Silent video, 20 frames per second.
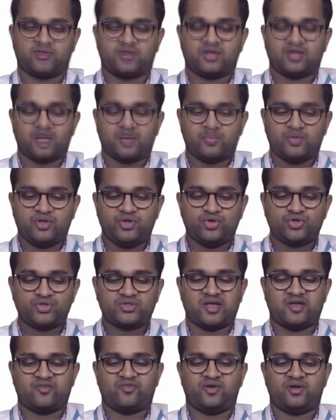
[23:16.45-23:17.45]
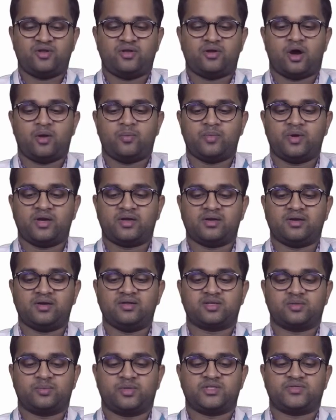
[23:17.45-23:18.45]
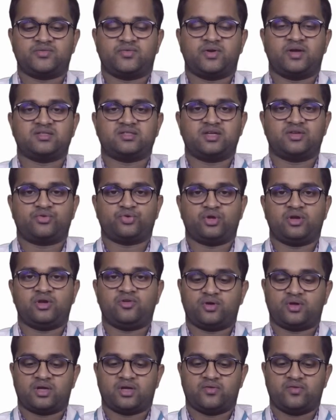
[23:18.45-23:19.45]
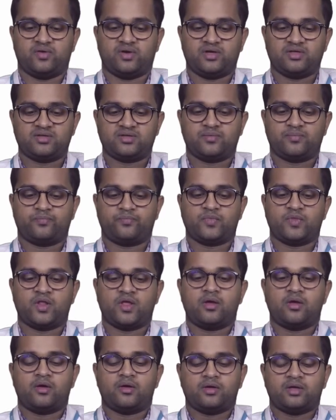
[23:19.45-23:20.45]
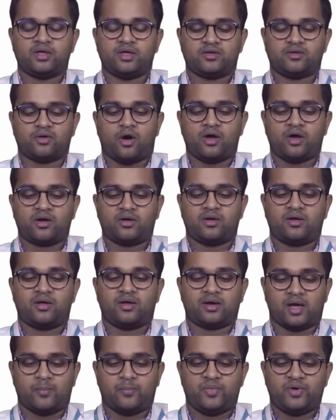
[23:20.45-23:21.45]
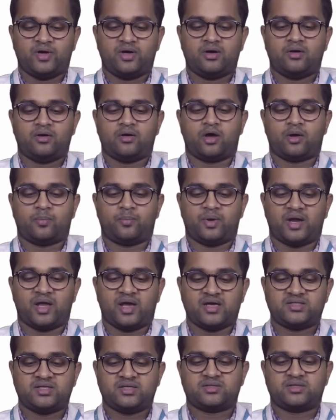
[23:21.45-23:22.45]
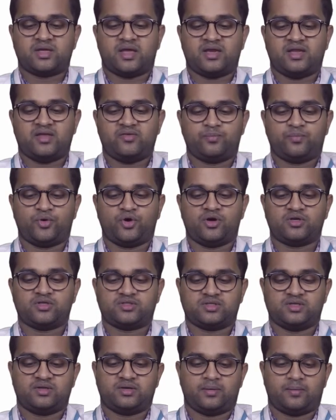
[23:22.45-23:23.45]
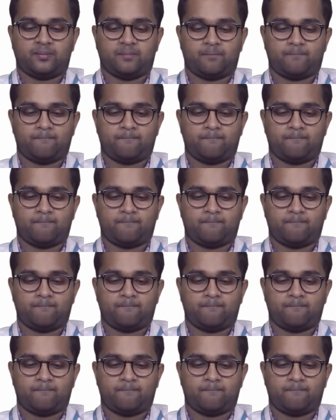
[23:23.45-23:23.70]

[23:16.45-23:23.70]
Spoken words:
It can be used safely on metal instruments for less than 24 hours or rubber or plastics and even porcelain.